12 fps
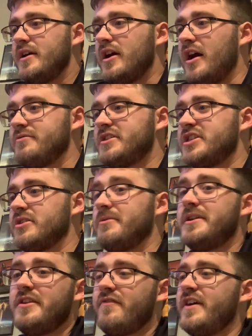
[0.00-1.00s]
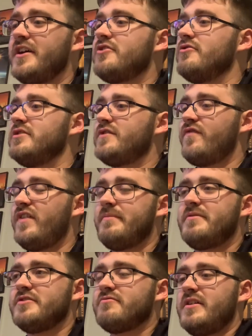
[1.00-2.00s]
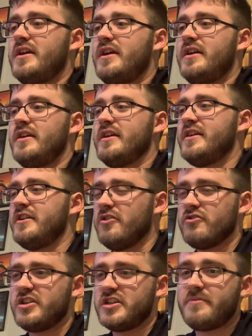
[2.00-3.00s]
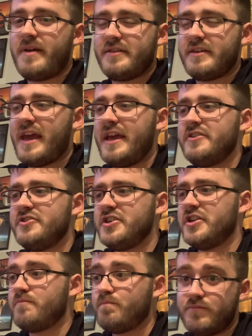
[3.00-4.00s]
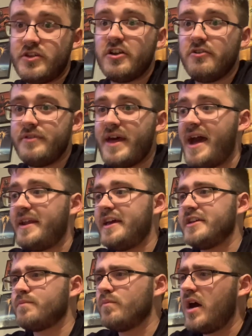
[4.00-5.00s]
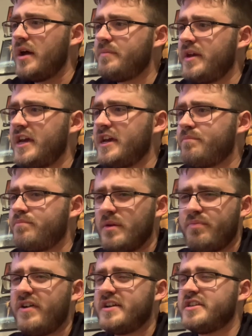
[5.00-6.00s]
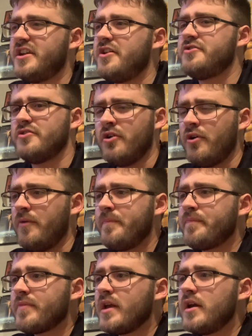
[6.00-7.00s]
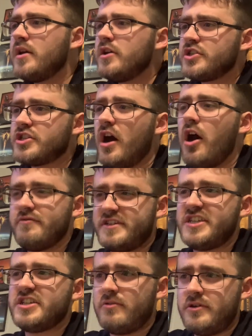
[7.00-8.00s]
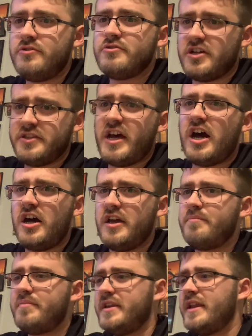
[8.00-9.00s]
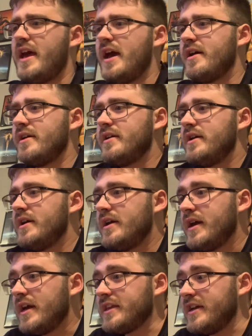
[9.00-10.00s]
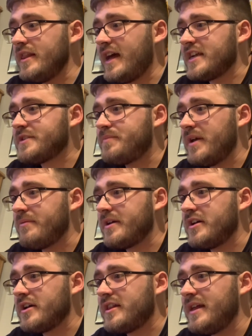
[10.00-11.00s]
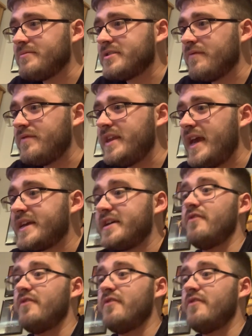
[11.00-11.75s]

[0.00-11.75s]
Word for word: obviously someone in the vehicle is flipped as he also is about to get injured. Don't know who that is. Might be a, uh, the president or so obviously someone who's on the high bid there. And then last bit we got a glimpse of Nick